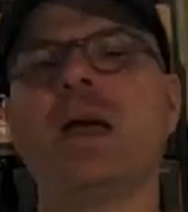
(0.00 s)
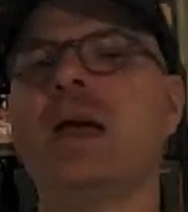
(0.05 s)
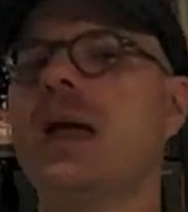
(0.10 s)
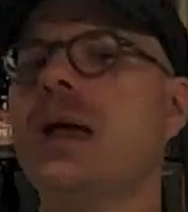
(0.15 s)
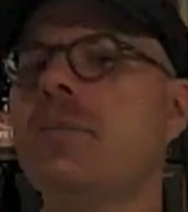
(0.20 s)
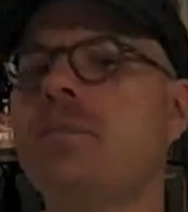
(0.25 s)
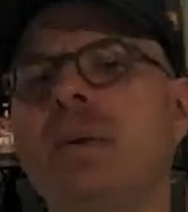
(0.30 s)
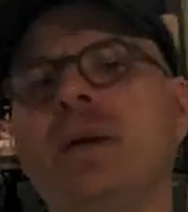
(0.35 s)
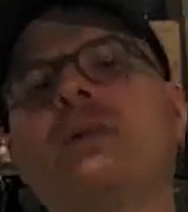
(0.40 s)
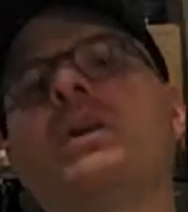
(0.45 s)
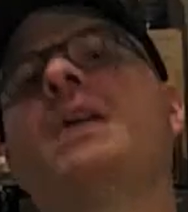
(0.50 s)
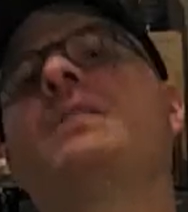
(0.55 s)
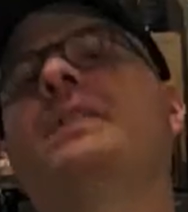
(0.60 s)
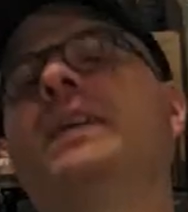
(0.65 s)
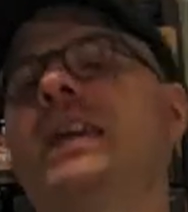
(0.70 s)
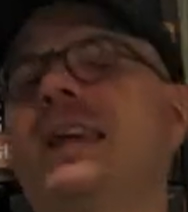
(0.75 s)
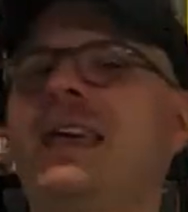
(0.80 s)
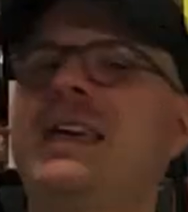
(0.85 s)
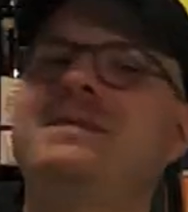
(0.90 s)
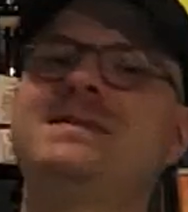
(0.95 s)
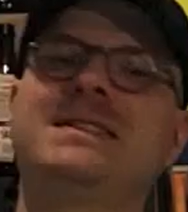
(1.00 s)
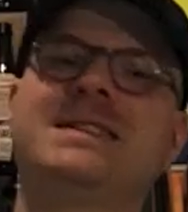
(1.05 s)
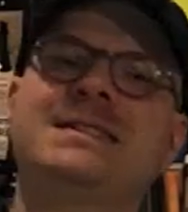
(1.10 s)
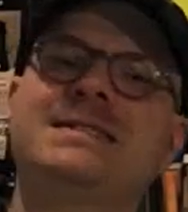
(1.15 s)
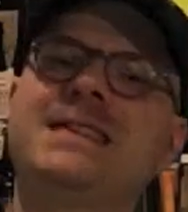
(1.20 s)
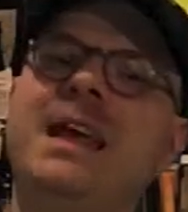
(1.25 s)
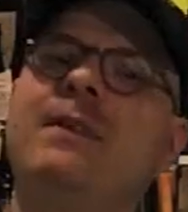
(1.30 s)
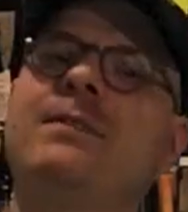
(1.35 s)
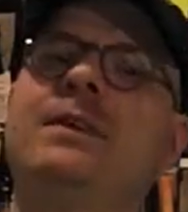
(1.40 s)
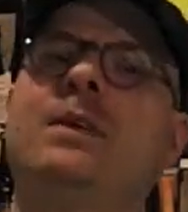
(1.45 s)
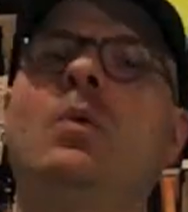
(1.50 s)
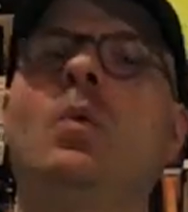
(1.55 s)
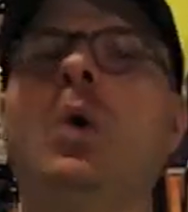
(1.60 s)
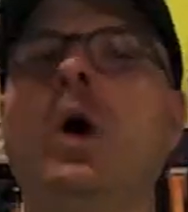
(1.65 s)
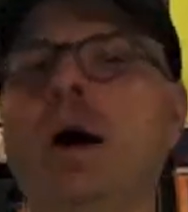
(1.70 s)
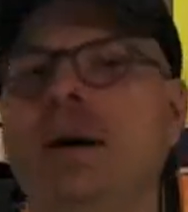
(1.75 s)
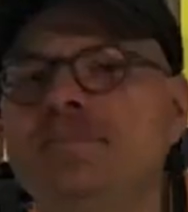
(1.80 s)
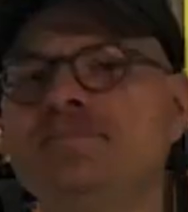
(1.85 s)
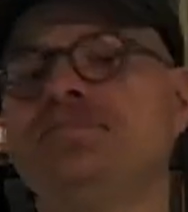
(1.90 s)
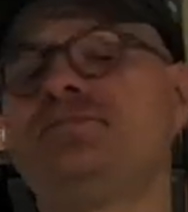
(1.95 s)
And Beer Advocate gives it a
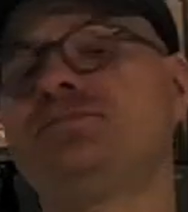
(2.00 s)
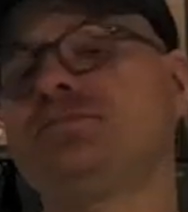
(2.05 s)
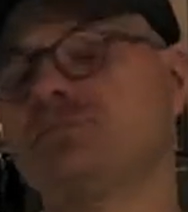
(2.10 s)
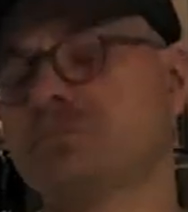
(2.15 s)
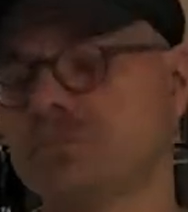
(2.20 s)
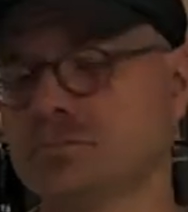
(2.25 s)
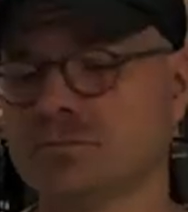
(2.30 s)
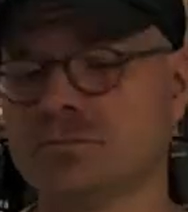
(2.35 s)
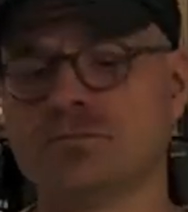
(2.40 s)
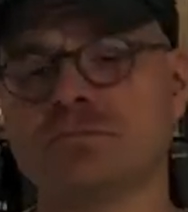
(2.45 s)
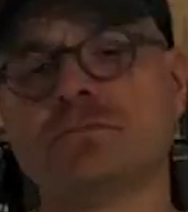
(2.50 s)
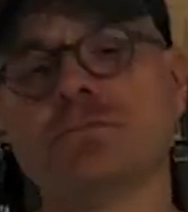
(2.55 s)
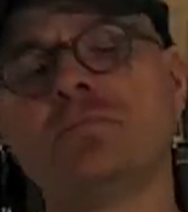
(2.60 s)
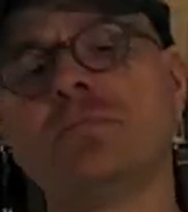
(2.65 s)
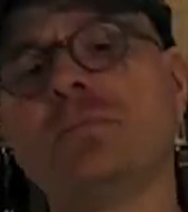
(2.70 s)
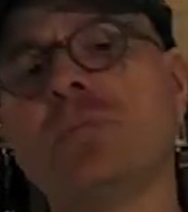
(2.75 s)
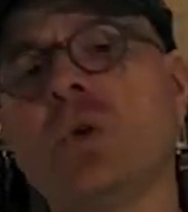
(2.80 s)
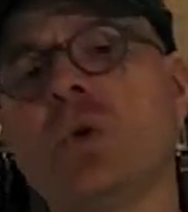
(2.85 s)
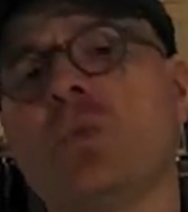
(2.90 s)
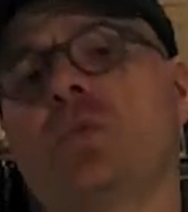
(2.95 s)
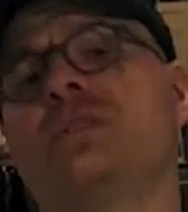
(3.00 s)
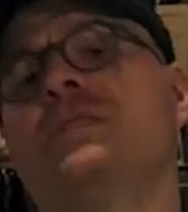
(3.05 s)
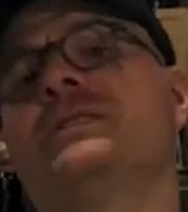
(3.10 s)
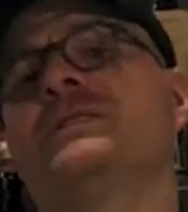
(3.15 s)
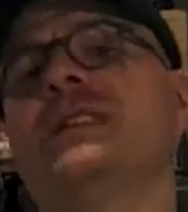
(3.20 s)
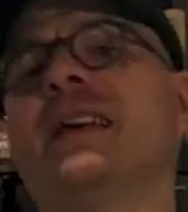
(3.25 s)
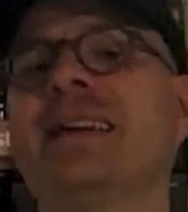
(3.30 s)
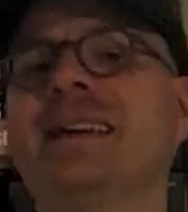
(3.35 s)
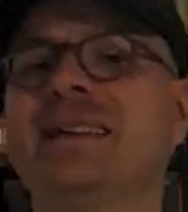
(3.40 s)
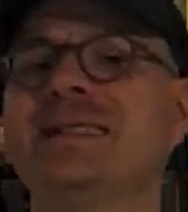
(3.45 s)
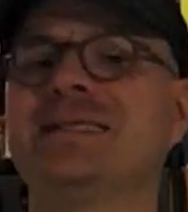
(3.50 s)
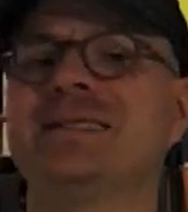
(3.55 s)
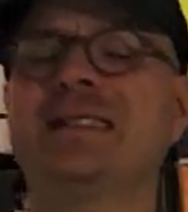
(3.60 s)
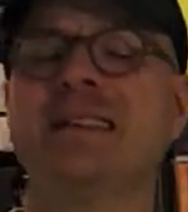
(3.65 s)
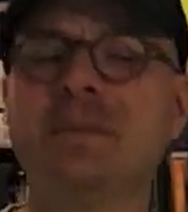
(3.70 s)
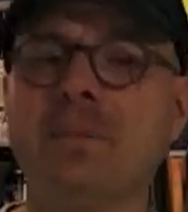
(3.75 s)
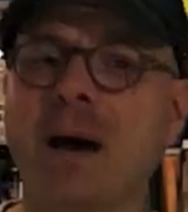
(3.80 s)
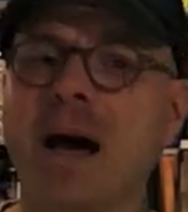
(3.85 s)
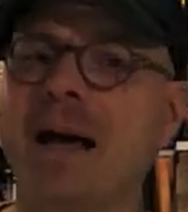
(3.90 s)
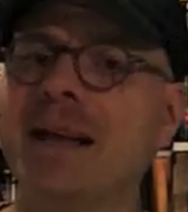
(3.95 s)
71, which is like a C
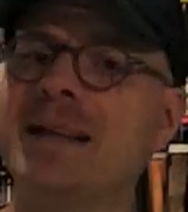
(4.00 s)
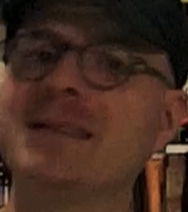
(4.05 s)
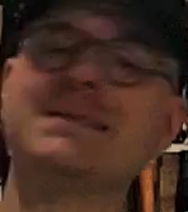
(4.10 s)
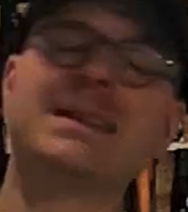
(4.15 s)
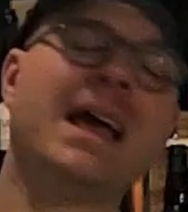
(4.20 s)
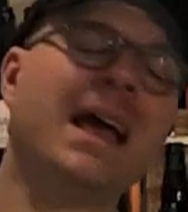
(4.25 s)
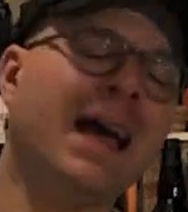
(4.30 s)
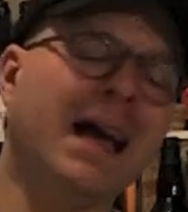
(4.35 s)
minus.